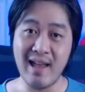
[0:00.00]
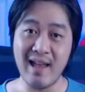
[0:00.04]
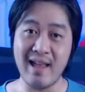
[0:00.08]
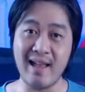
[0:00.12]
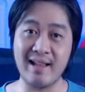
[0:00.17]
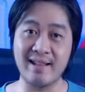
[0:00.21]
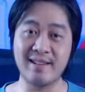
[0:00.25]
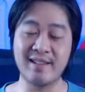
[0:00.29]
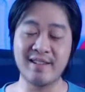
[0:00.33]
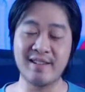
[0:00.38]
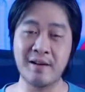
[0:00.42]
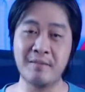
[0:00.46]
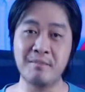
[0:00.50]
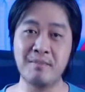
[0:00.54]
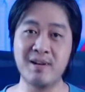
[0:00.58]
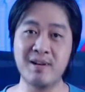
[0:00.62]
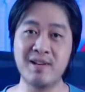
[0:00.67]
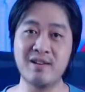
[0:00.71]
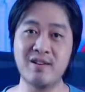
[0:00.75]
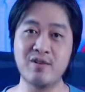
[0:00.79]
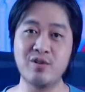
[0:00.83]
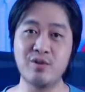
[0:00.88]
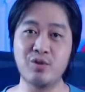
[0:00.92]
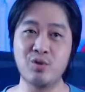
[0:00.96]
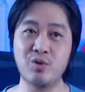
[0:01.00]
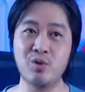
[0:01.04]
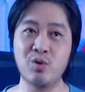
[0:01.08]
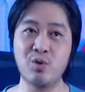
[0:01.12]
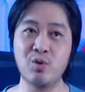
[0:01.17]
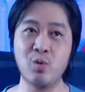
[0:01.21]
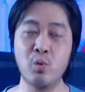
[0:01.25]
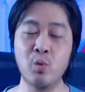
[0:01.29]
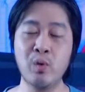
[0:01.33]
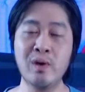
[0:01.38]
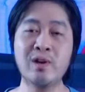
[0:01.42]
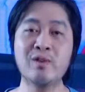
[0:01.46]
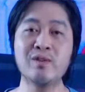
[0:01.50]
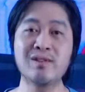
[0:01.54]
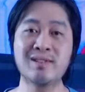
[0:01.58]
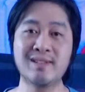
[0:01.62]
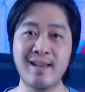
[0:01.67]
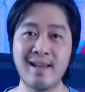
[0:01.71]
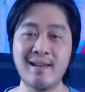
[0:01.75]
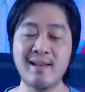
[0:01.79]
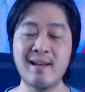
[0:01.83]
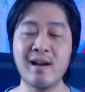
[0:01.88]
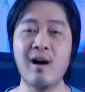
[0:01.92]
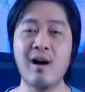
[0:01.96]
and somebody who will
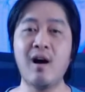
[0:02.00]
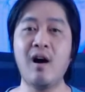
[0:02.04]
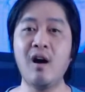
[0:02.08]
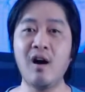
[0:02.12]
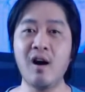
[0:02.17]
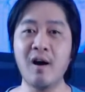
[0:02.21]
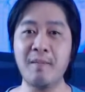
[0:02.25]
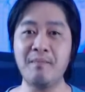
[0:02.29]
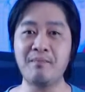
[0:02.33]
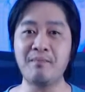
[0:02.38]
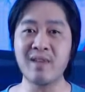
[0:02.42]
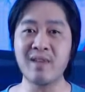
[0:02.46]
take on